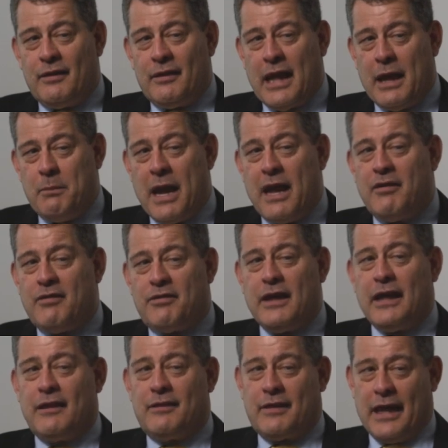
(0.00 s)
they may
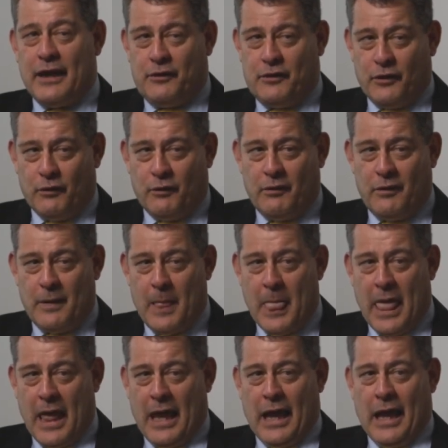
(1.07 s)
think they do.
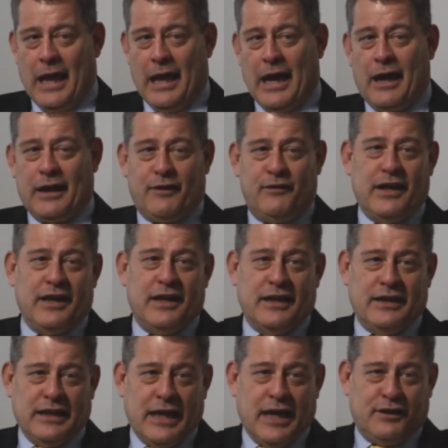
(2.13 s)
I'll give you
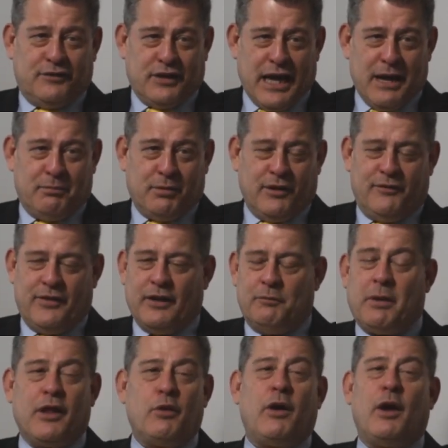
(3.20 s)
an example of that.
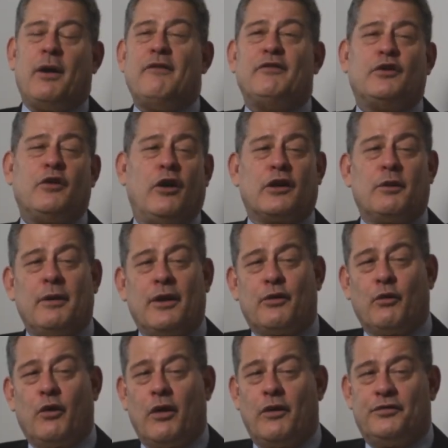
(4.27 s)
By the way, we haven't talked about
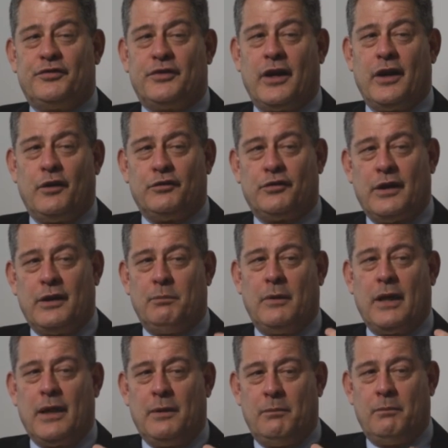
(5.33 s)
the role of sales
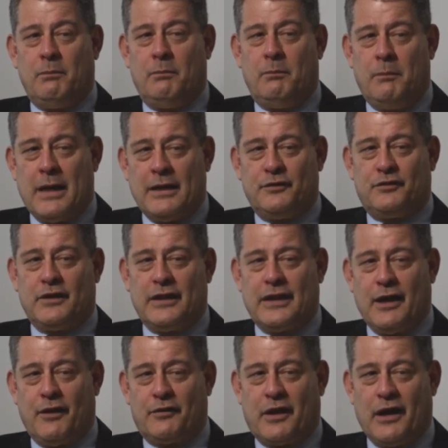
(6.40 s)
in medicine
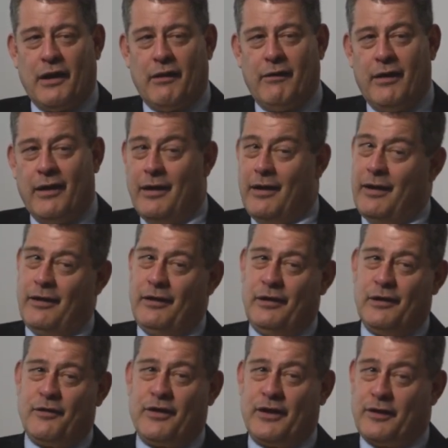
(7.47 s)
and healthcare.
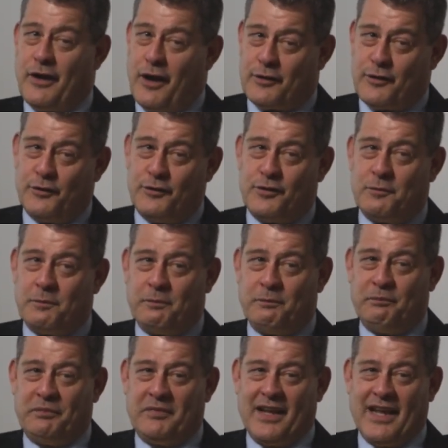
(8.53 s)
You don't think doctors
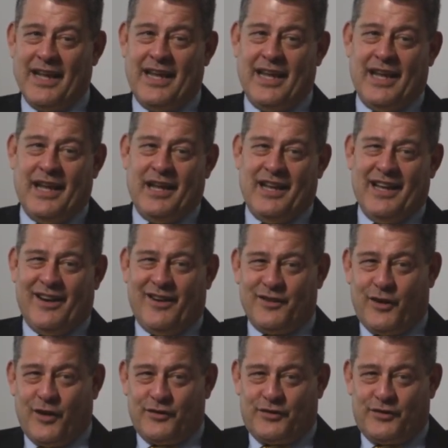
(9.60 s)
are